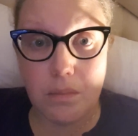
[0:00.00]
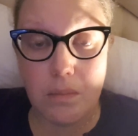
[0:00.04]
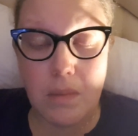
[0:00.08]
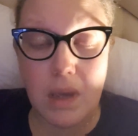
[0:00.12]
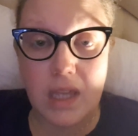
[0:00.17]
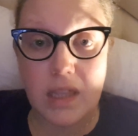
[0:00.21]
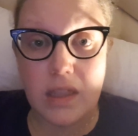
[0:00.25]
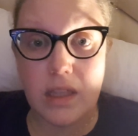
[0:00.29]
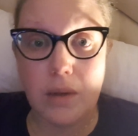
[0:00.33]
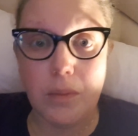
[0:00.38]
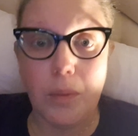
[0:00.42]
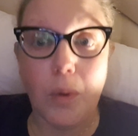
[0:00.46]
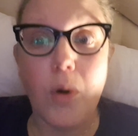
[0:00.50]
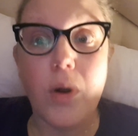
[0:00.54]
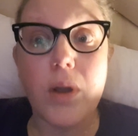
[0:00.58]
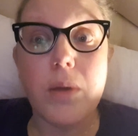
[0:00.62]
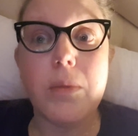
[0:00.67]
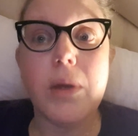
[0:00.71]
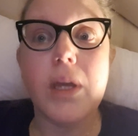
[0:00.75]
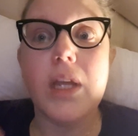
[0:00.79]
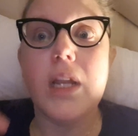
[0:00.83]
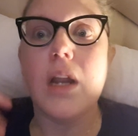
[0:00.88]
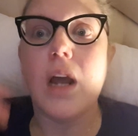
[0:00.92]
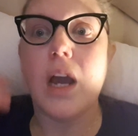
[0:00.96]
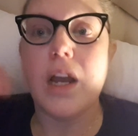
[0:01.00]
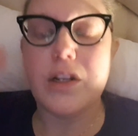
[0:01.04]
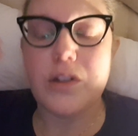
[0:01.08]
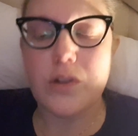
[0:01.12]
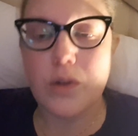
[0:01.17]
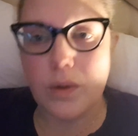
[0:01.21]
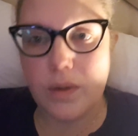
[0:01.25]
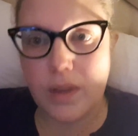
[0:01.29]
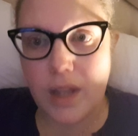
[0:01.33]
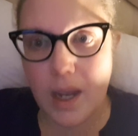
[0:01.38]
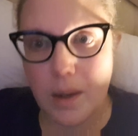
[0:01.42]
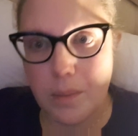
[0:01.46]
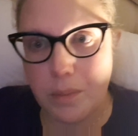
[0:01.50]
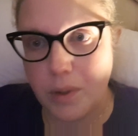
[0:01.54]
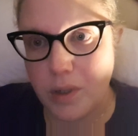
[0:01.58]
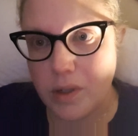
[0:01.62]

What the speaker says: make the appointment, I told that